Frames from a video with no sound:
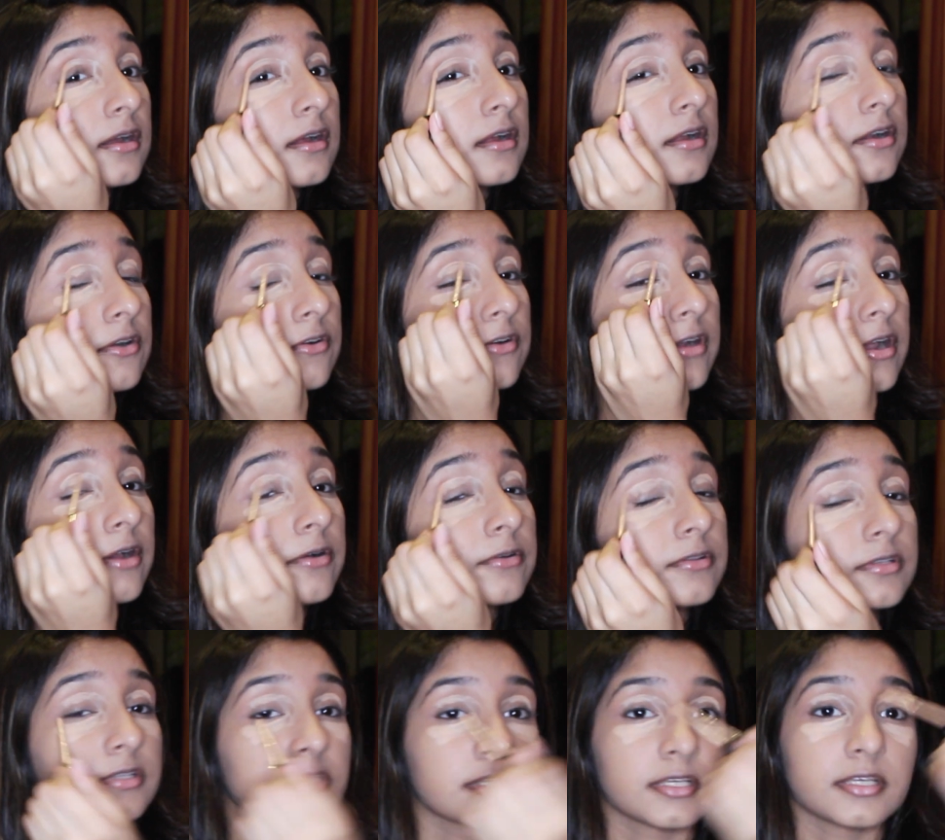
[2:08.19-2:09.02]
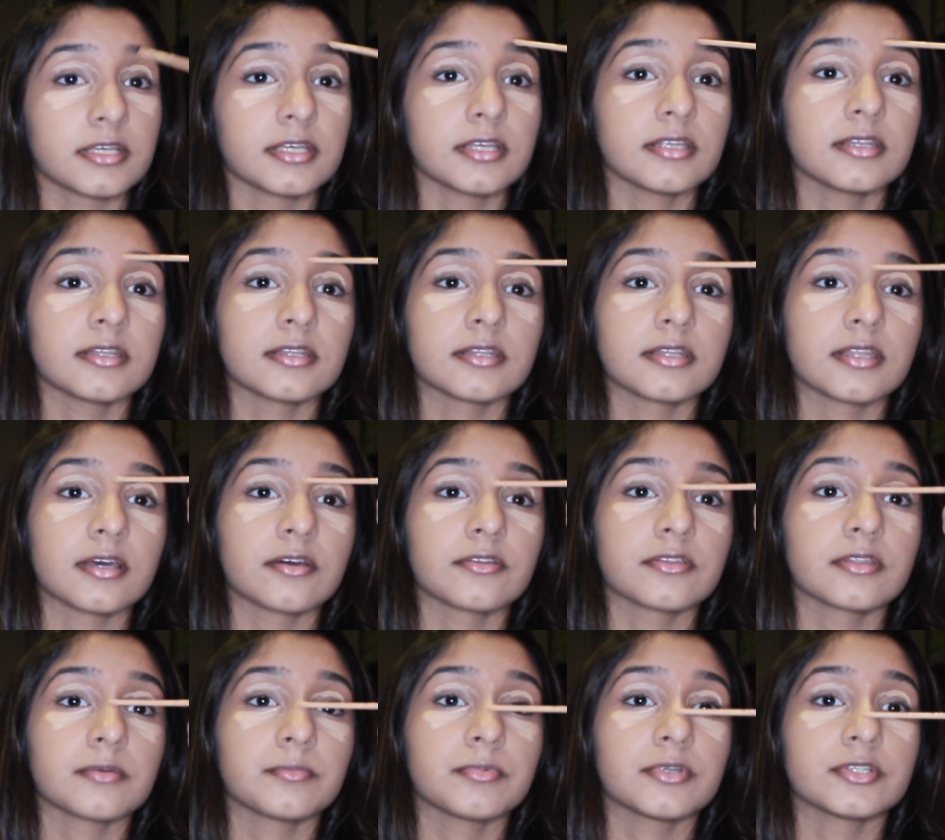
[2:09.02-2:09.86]
around it,
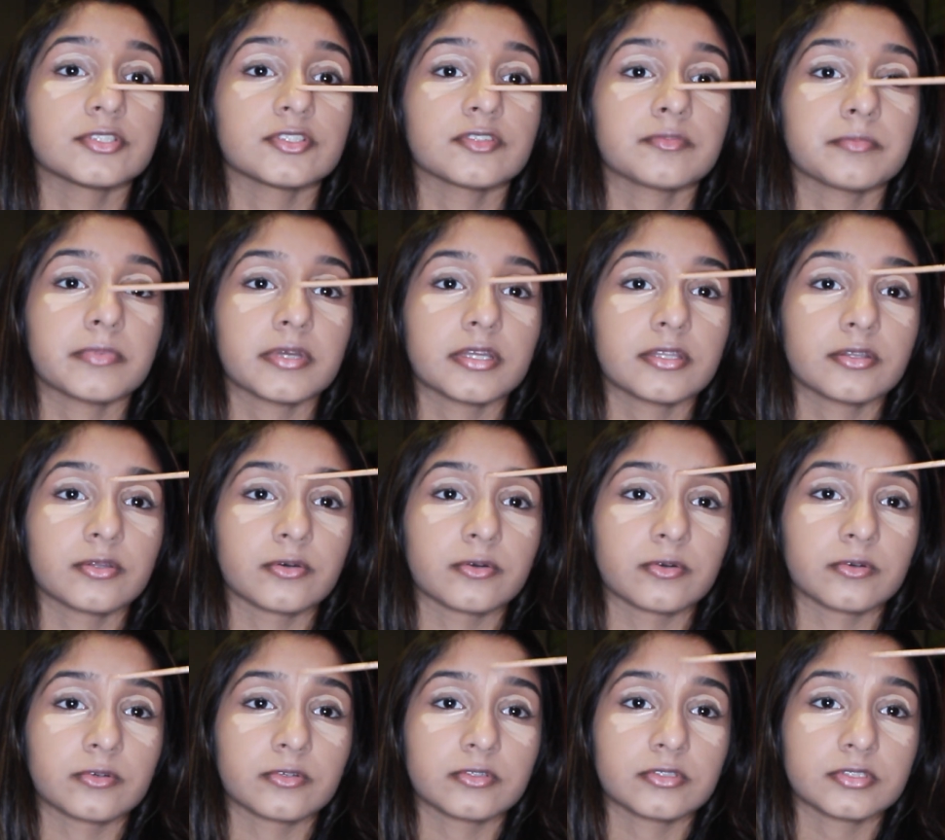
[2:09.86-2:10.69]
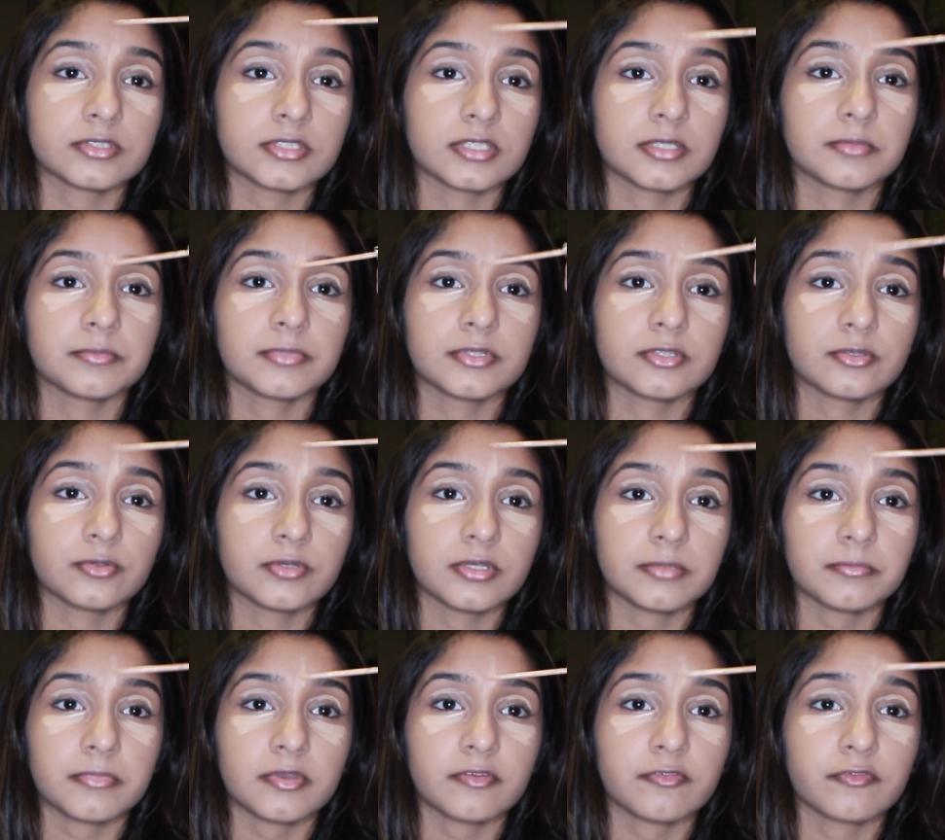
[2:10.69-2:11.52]
down the bridge of my nose, in
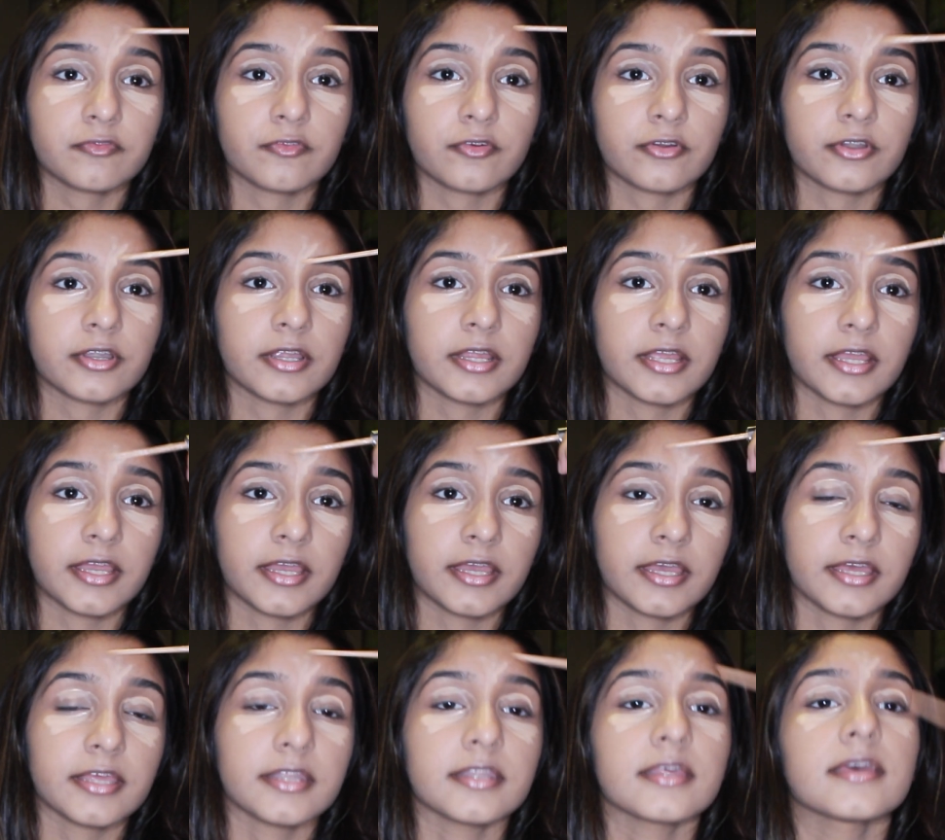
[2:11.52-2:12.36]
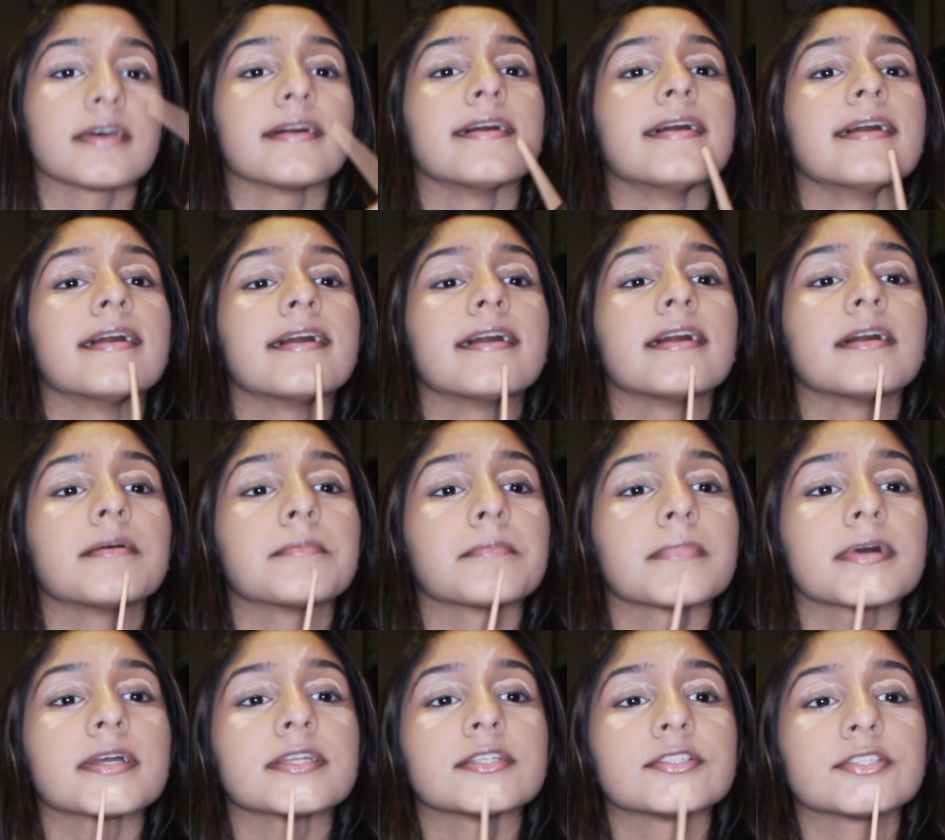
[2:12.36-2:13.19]
between my forehead,
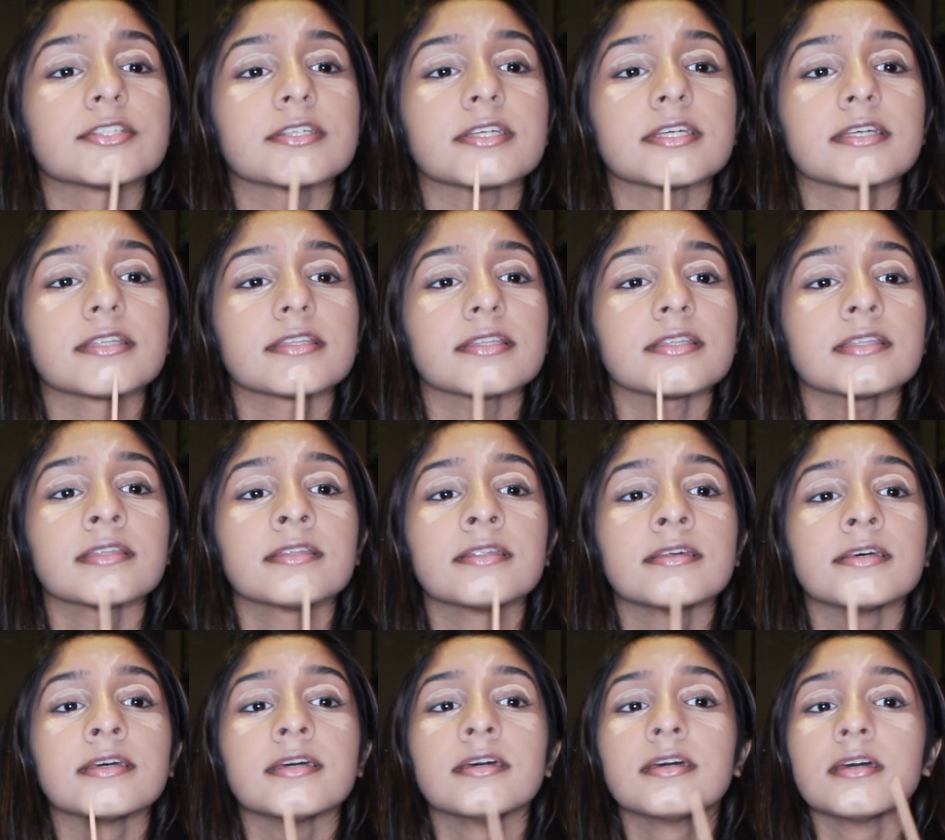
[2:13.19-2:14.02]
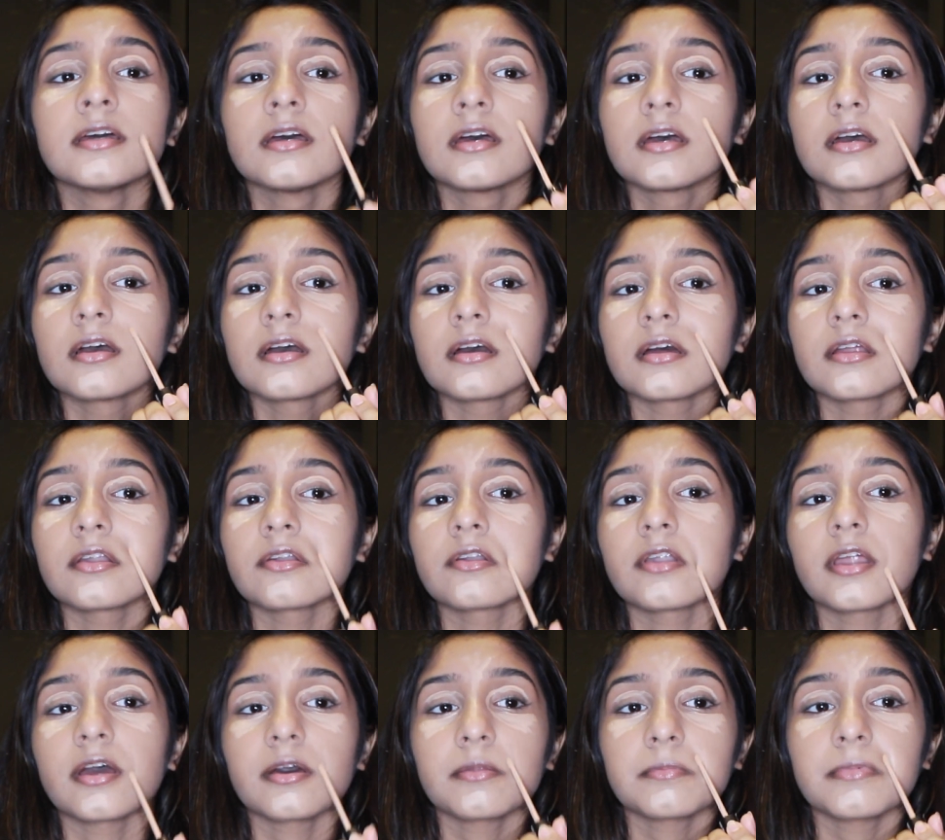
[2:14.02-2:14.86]
my chin,
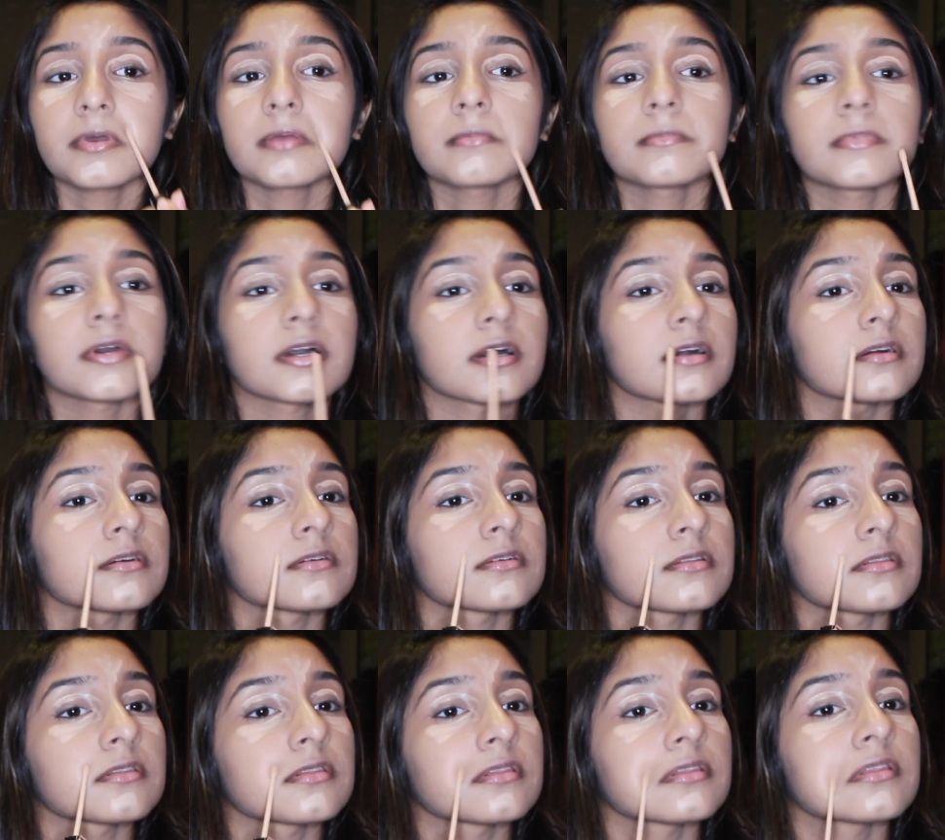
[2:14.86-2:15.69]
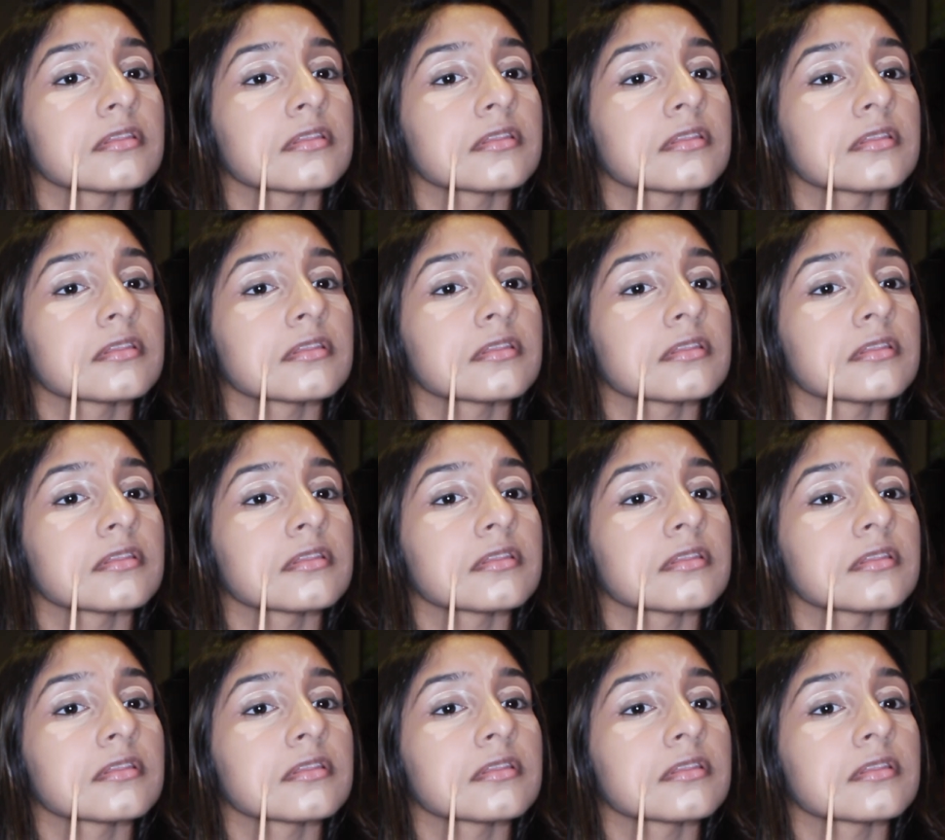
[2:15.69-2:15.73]
around my mouth,